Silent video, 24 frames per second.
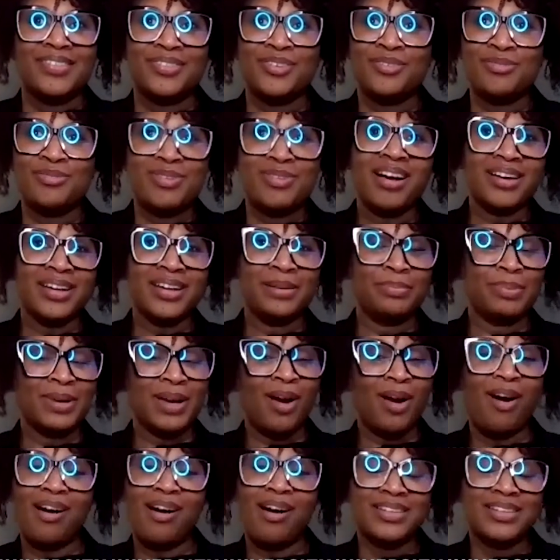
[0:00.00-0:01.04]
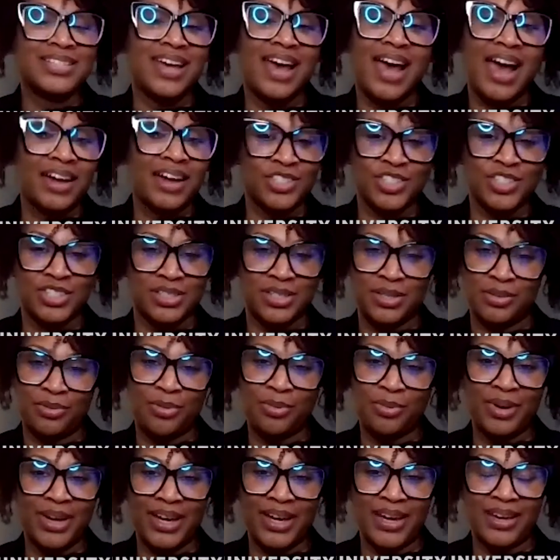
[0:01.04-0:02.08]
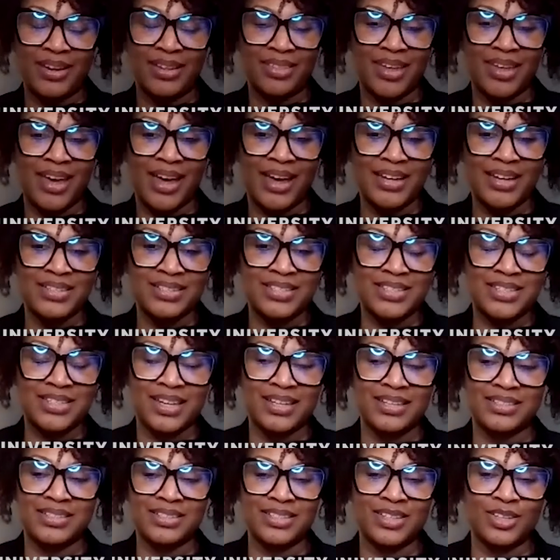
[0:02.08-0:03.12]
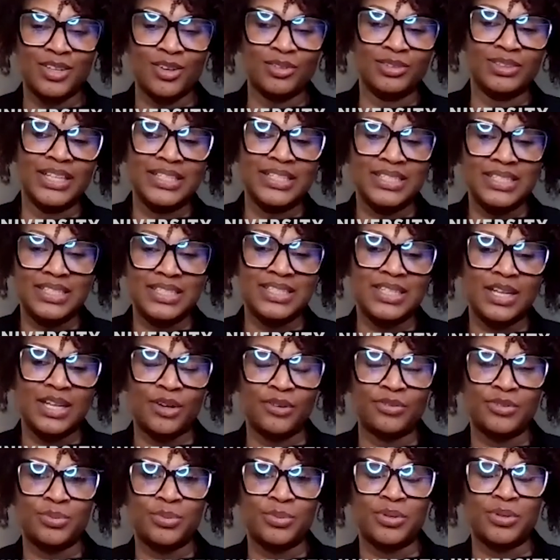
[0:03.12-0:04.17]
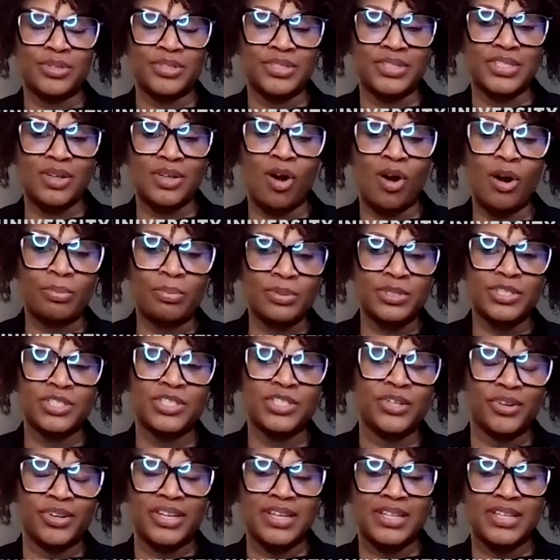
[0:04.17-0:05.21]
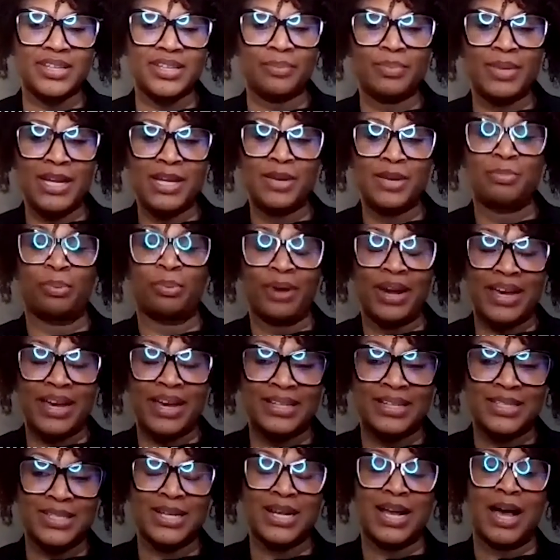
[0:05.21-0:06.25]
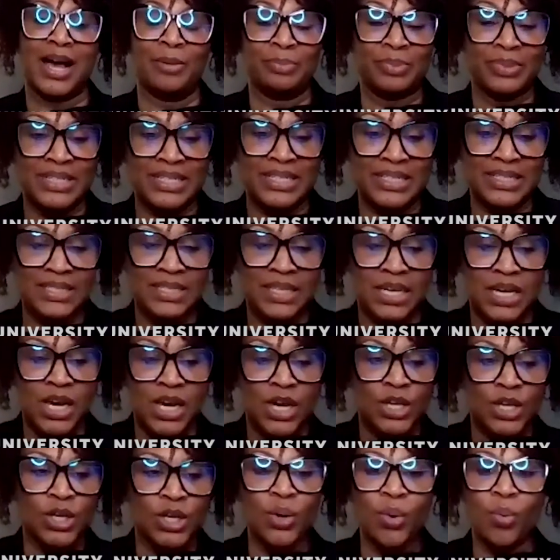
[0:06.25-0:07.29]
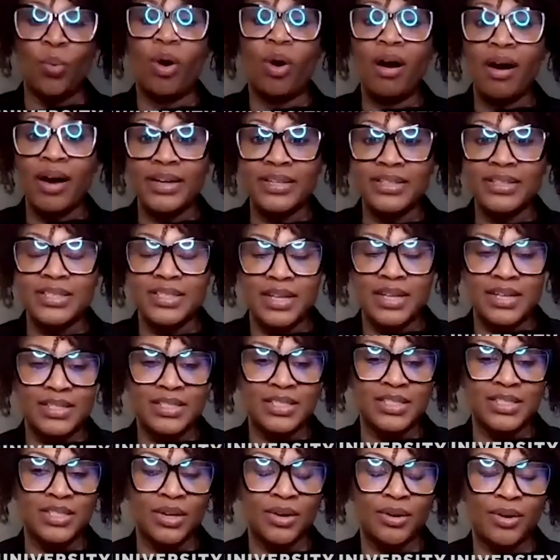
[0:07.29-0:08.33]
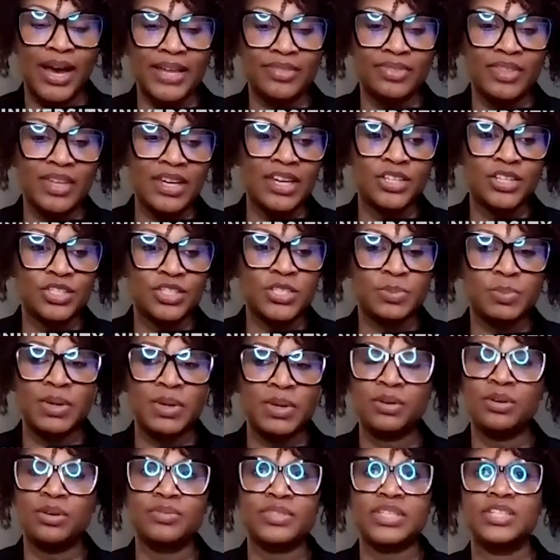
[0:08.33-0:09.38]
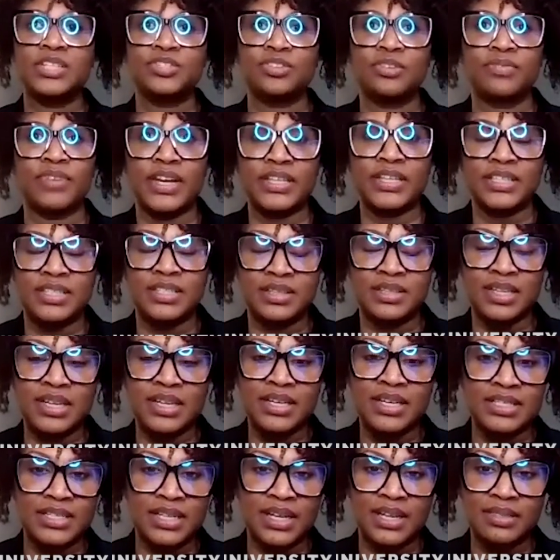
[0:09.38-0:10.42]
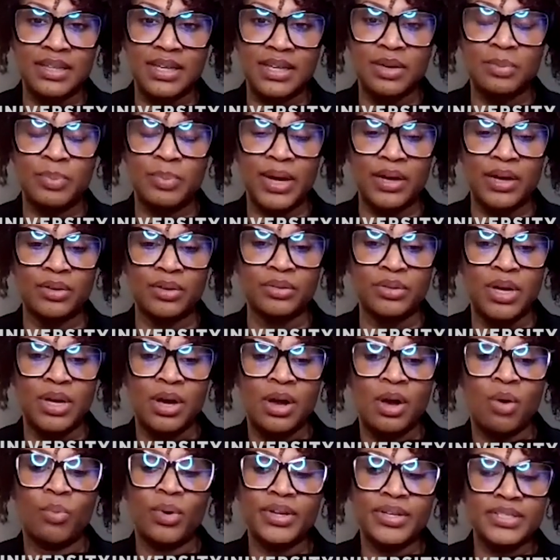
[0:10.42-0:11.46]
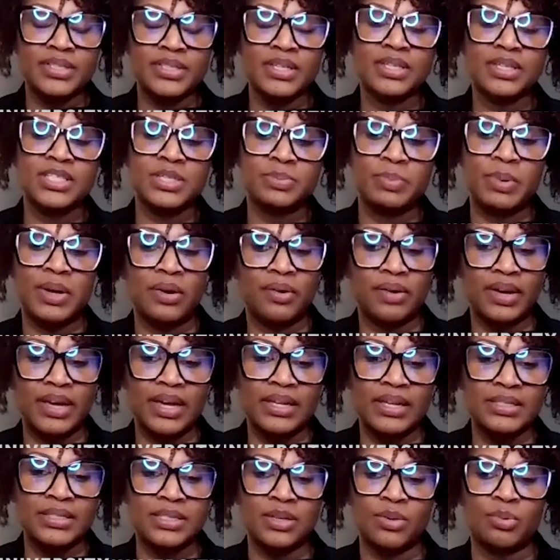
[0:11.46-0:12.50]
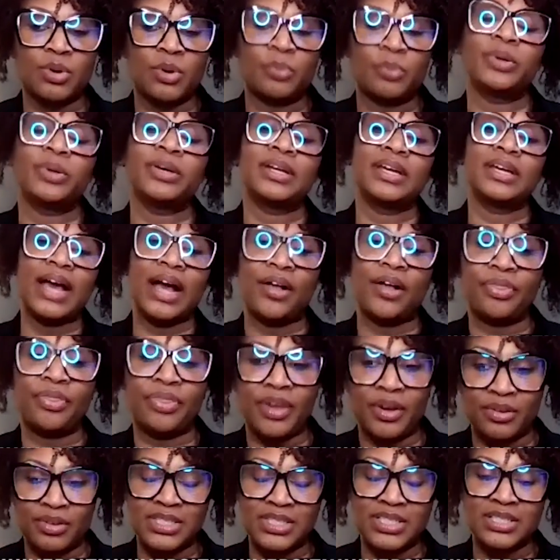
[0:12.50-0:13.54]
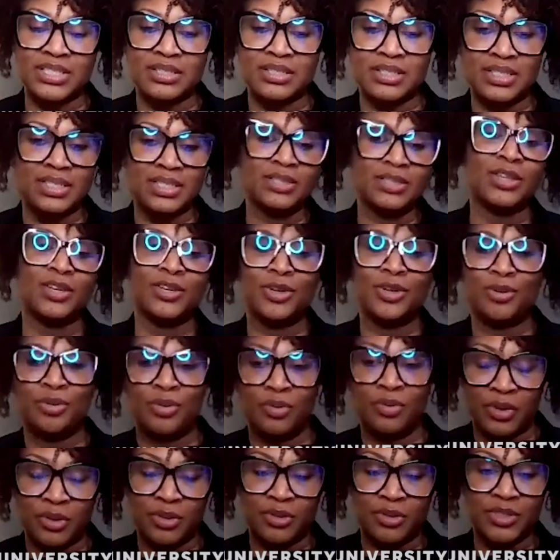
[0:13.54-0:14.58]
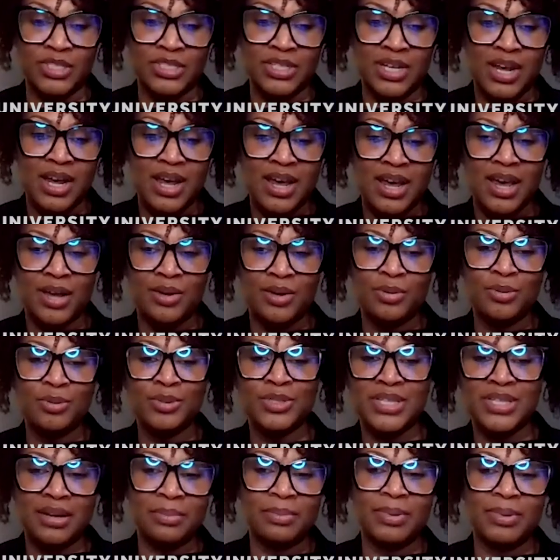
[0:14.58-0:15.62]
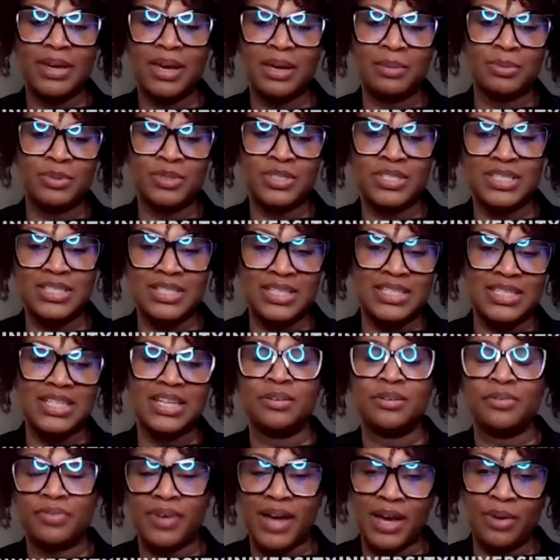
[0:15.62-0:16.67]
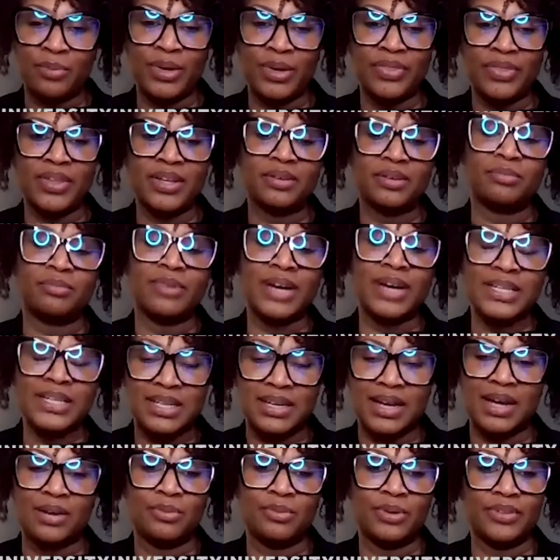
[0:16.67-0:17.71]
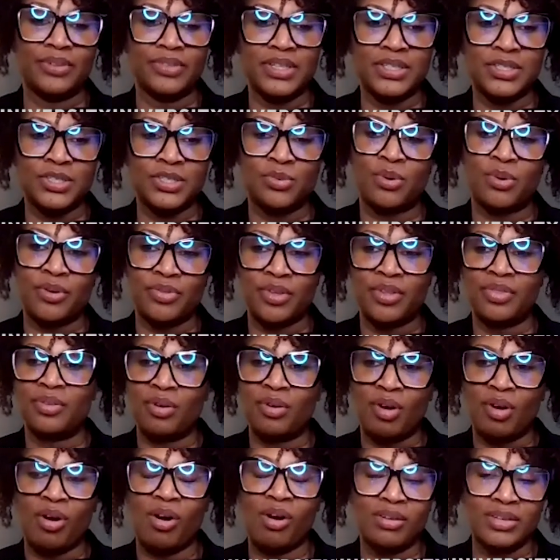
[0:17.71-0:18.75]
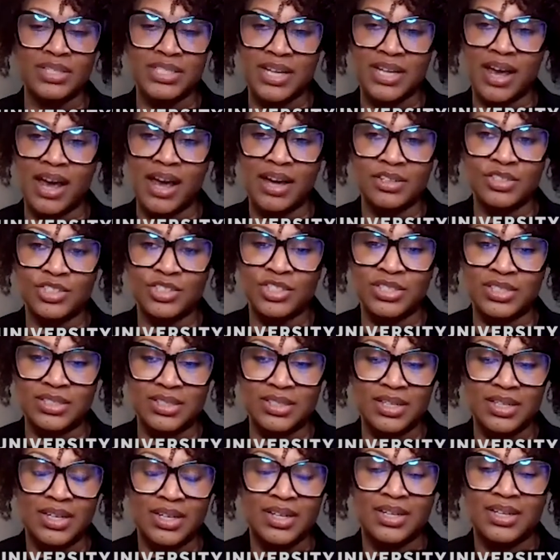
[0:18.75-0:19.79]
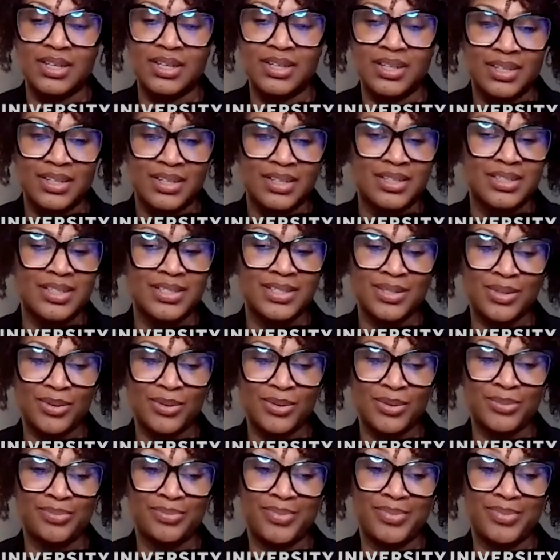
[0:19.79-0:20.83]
they're not going to be called to action in a way that can, lend itself towards opportunities that many brands and companies, want. And so I think it just behooves each of us to think intently about what is the experience that we're putting out there into the universe, and who's going to be able to identify with it and resonate with it to where then they're called to action. So,